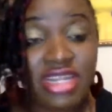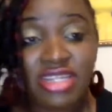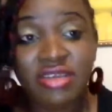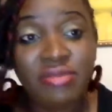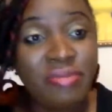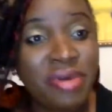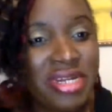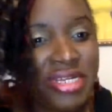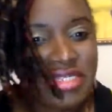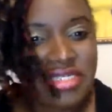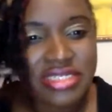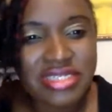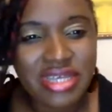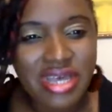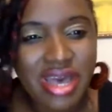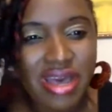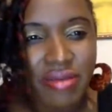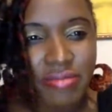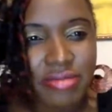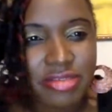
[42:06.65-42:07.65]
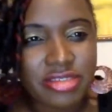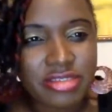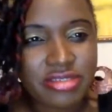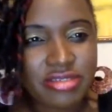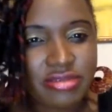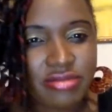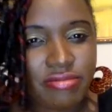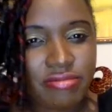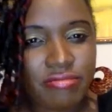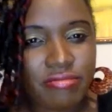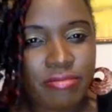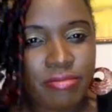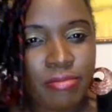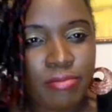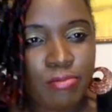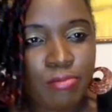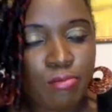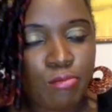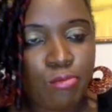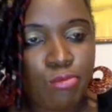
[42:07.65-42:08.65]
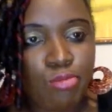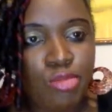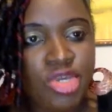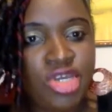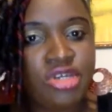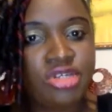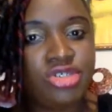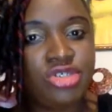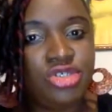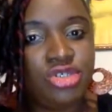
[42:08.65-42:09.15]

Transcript: The money just comes, because